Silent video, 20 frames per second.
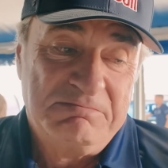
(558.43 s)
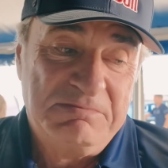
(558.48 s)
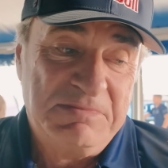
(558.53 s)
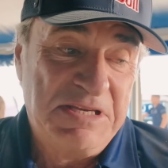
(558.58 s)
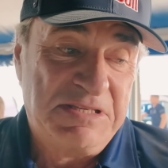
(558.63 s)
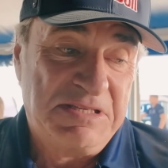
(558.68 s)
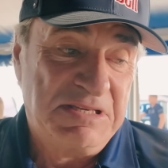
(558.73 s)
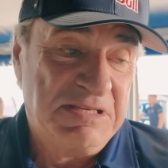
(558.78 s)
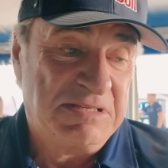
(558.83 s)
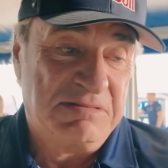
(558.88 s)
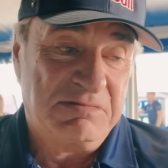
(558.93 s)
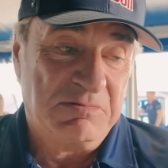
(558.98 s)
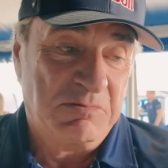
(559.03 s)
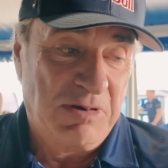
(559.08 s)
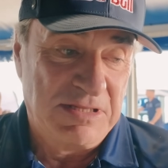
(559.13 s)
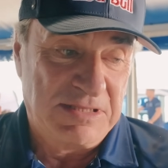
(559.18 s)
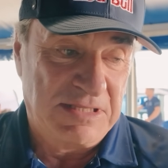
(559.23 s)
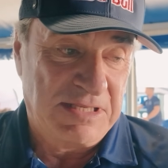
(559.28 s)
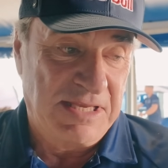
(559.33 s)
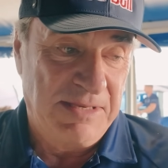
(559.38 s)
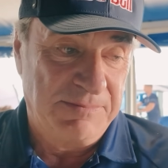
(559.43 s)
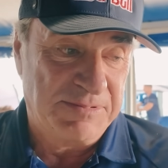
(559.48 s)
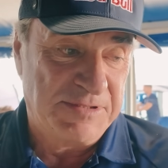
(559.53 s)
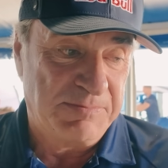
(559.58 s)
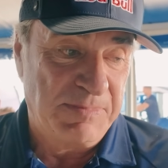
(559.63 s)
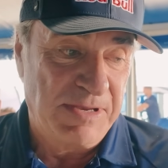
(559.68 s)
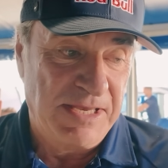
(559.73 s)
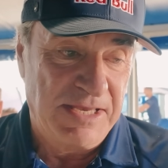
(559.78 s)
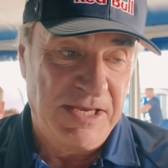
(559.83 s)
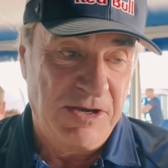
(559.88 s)
This is what
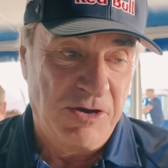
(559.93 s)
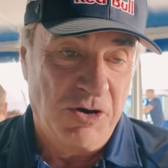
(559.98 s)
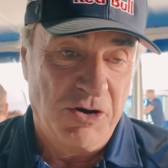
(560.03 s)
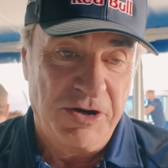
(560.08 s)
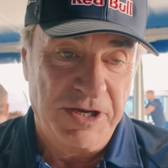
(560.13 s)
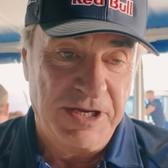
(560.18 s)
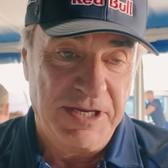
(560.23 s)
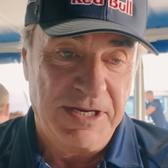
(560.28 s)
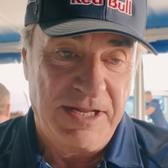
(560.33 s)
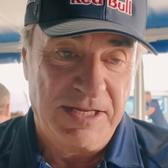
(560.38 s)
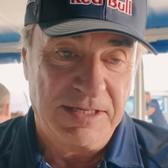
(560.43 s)
keeps me going.